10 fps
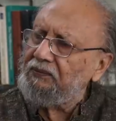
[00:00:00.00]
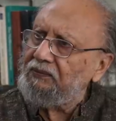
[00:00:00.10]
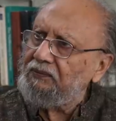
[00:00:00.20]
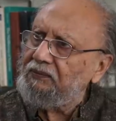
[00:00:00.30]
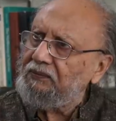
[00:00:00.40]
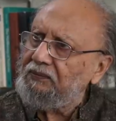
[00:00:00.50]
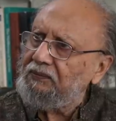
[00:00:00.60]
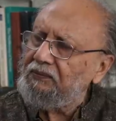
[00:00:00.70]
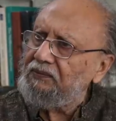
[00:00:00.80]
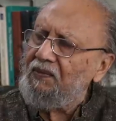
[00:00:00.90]
I'm, I'm,
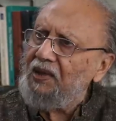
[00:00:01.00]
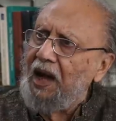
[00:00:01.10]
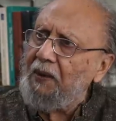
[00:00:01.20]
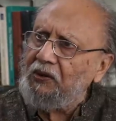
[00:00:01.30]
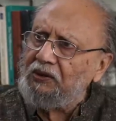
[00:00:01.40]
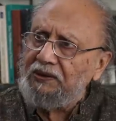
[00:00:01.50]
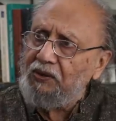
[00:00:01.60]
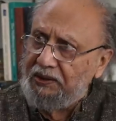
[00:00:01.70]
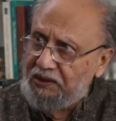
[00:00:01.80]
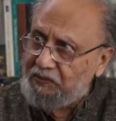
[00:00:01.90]
just. I'm not
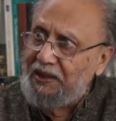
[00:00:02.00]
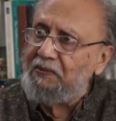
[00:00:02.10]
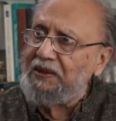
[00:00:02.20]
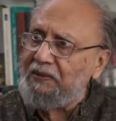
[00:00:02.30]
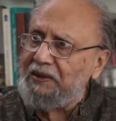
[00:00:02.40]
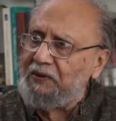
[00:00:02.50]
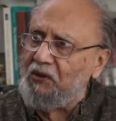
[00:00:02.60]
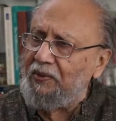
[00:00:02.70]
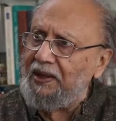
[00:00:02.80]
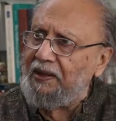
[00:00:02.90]
saying it has become
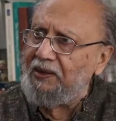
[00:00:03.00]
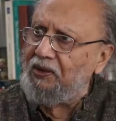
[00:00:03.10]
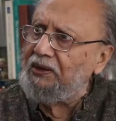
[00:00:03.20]
dominant. That's right.